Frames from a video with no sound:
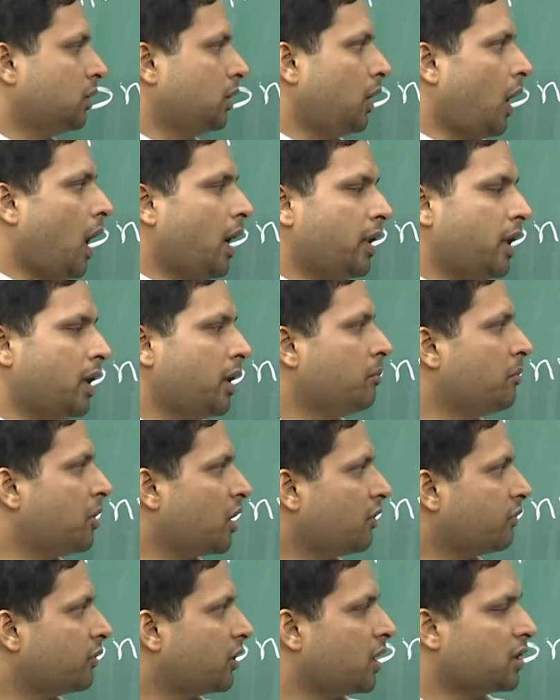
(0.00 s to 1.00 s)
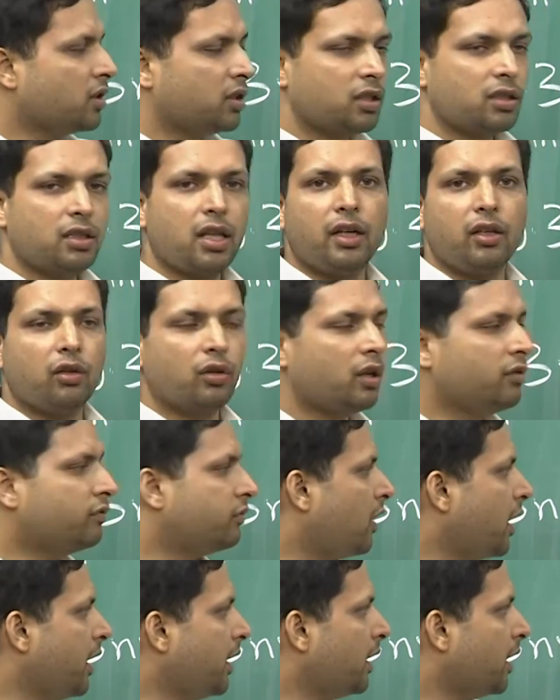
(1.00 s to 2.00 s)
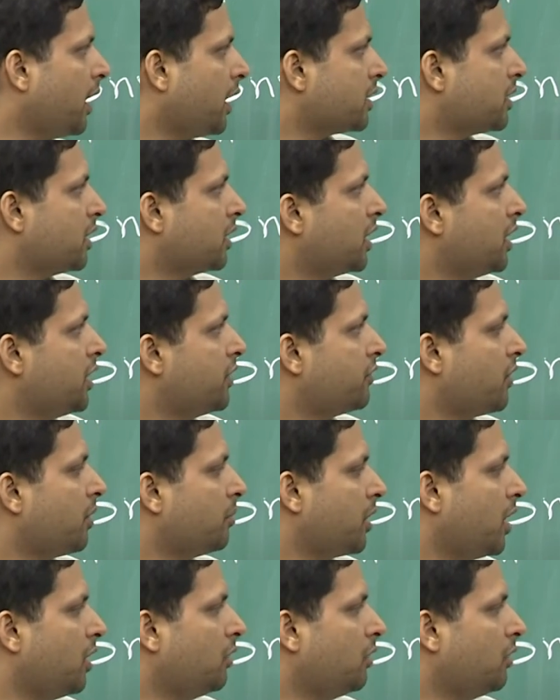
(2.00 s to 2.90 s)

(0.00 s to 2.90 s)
and the number of clusters that you can find has decreased from 10